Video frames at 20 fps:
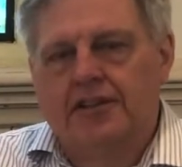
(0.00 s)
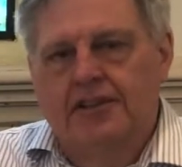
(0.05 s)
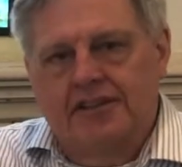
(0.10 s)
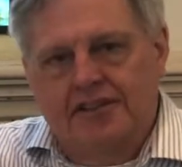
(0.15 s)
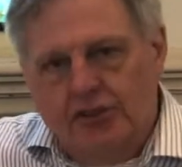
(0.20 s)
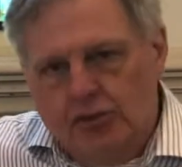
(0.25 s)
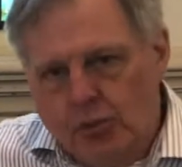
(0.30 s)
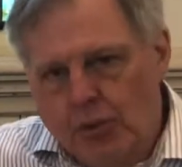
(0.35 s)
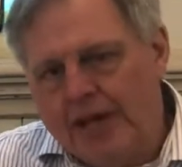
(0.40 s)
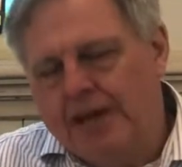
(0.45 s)
to
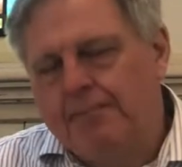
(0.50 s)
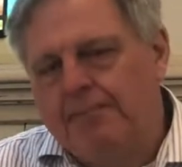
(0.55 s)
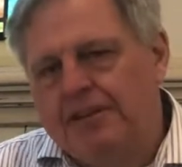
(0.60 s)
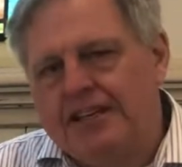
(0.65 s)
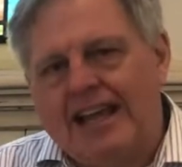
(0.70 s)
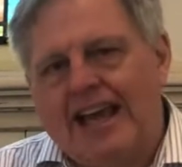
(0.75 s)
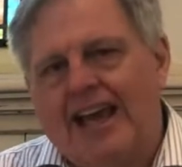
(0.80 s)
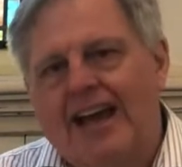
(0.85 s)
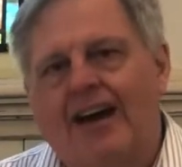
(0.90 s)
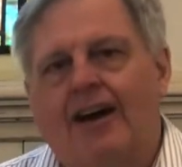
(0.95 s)
sweep
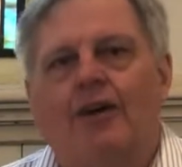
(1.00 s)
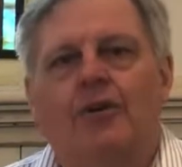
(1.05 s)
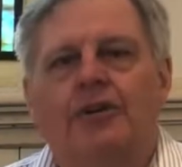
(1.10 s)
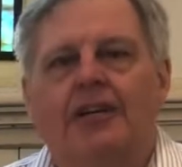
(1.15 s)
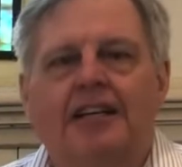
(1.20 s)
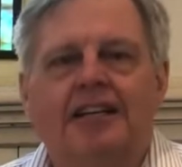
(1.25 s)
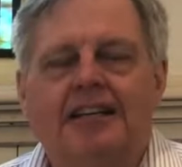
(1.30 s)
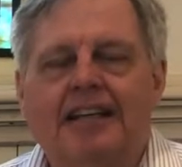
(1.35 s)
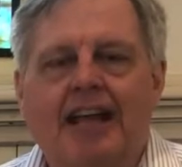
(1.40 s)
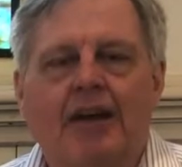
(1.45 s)
down
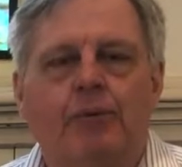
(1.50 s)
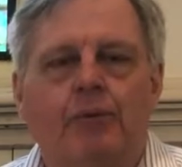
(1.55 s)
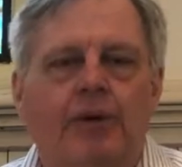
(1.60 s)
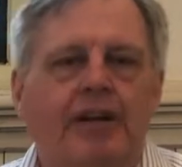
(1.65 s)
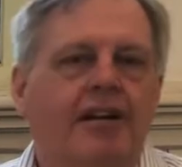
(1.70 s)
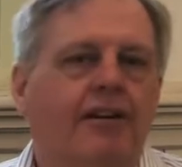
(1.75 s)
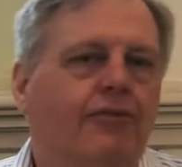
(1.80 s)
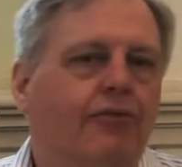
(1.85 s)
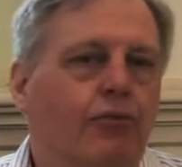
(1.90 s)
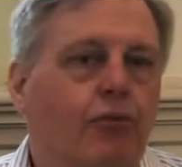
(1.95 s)
and get
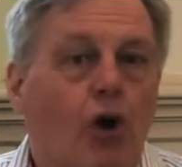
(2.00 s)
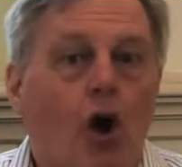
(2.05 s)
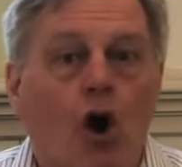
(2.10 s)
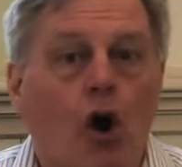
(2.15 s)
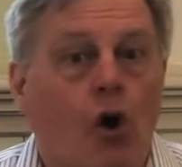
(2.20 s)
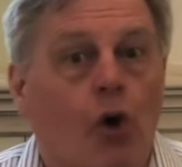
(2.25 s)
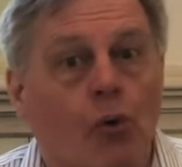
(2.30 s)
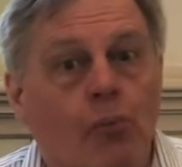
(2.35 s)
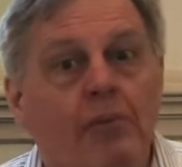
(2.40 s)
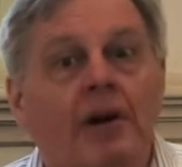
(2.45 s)
rid of
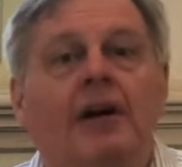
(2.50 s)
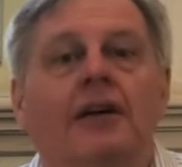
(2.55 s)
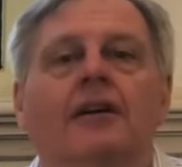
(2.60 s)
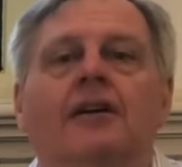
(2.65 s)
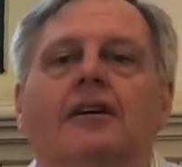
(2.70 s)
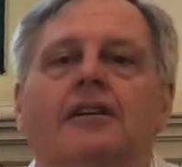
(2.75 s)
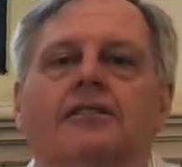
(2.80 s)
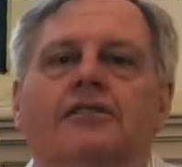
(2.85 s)
Rome,